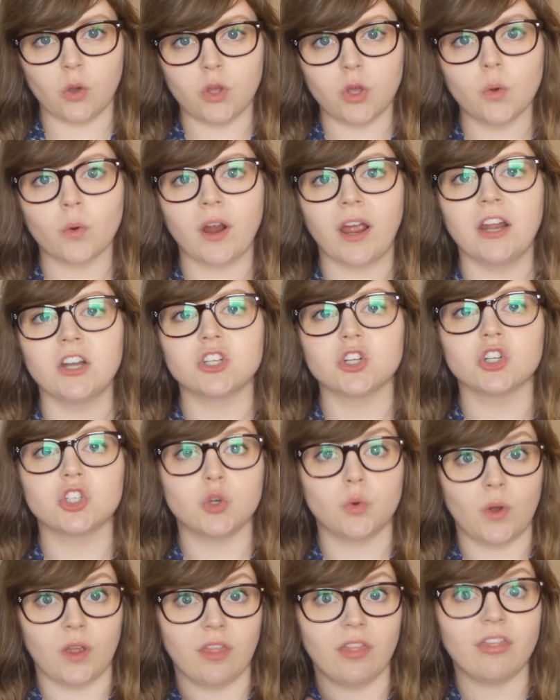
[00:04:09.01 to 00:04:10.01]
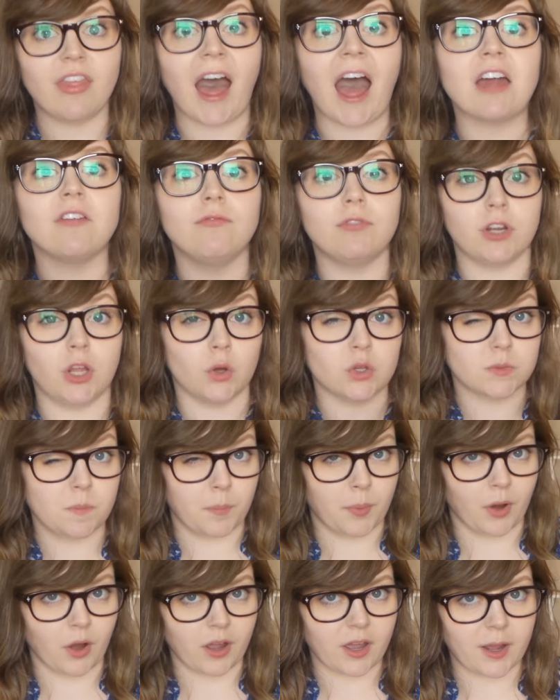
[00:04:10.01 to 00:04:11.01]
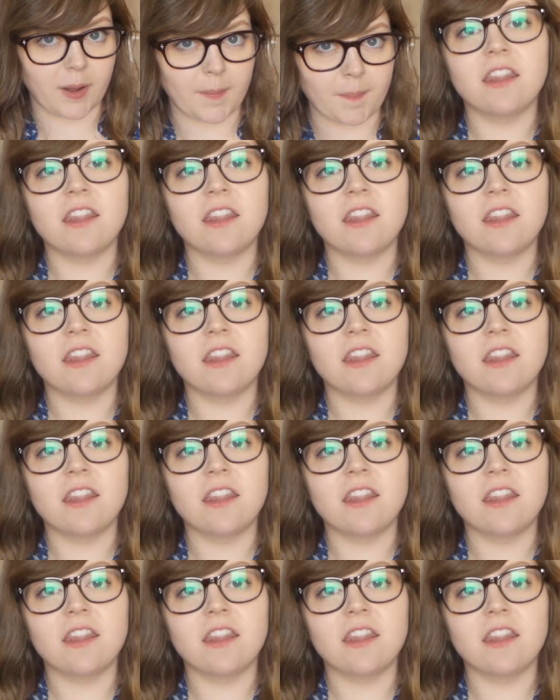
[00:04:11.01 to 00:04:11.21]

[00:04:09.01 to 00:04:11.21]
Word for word: you're entered to win that video's book.